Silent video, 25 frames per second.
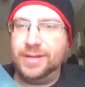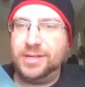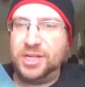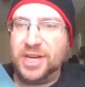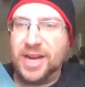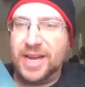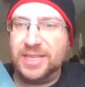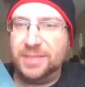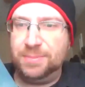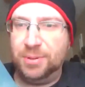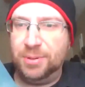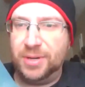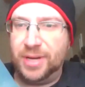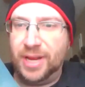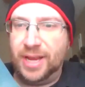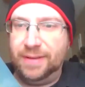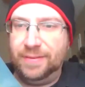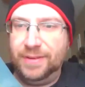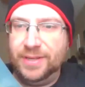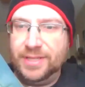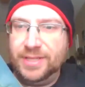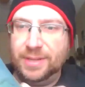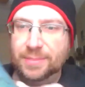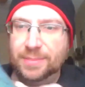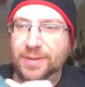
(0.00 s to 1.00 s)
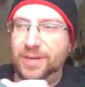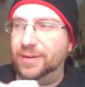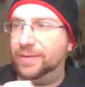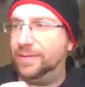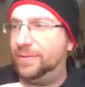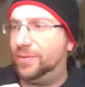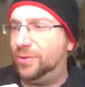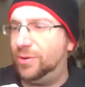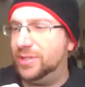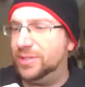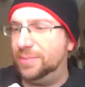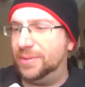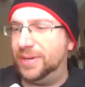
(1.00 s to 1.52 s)
Jasper Davis. I'm gonna, of
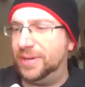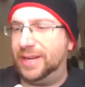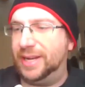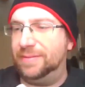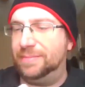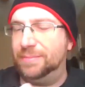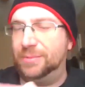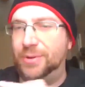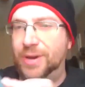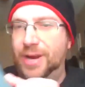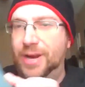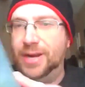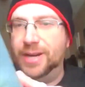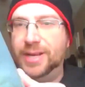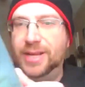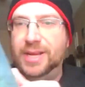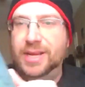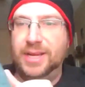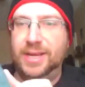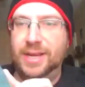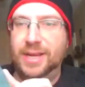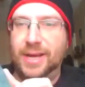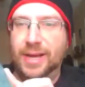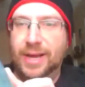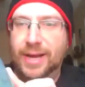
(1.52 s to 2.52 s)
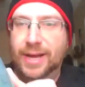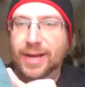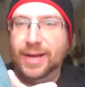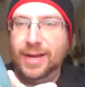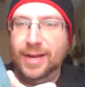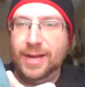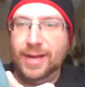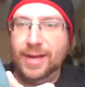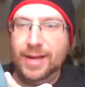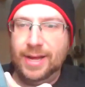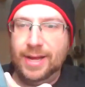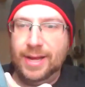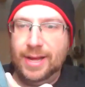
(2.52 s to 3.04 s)
course, I'm gonna give him credit. He uh,
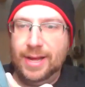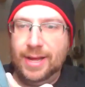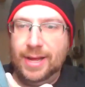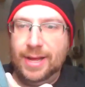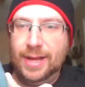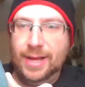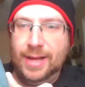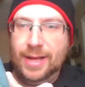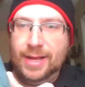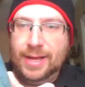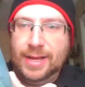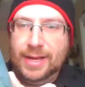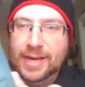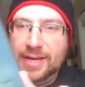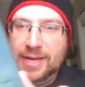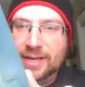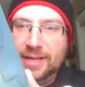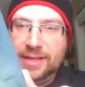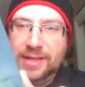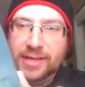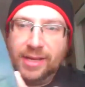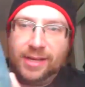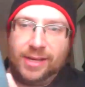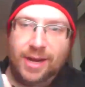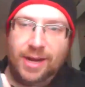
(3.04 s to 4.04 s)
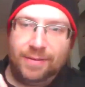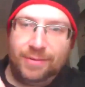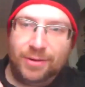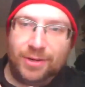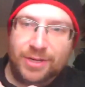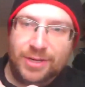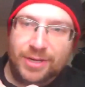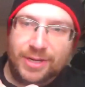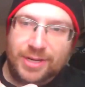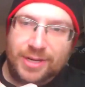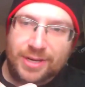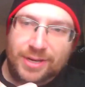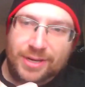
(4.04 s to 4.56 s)
he did the
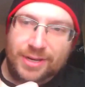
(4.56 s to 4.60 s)
cover